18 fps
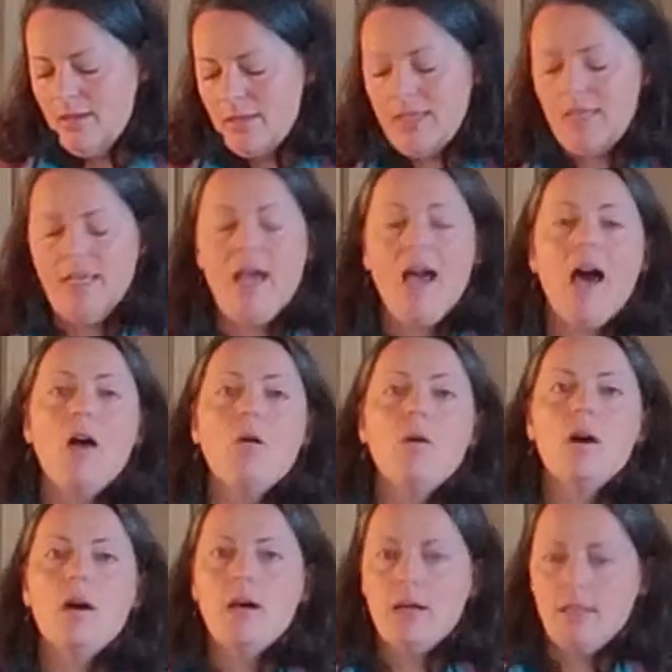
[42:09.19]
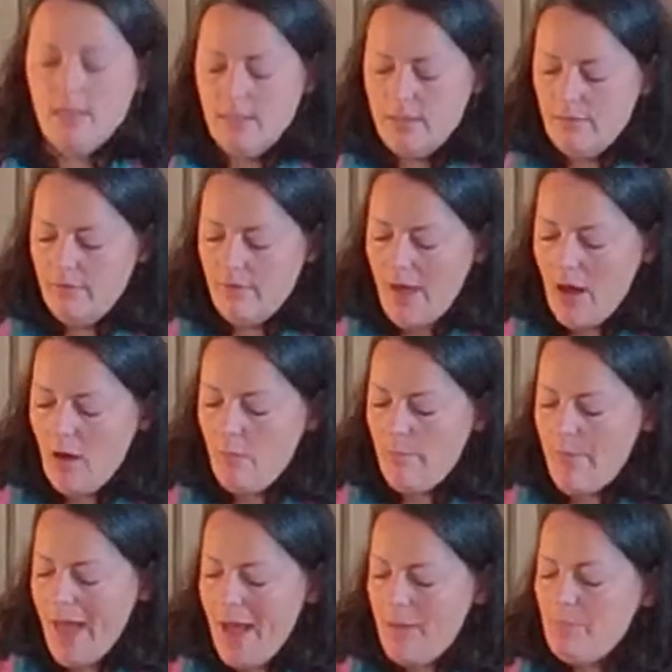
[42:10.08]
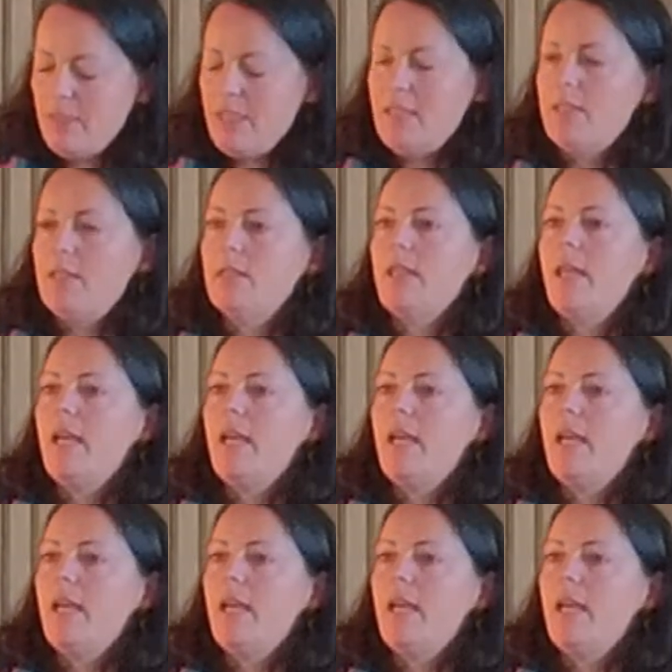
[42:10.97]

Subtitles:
Kiowa, a devout Baptist,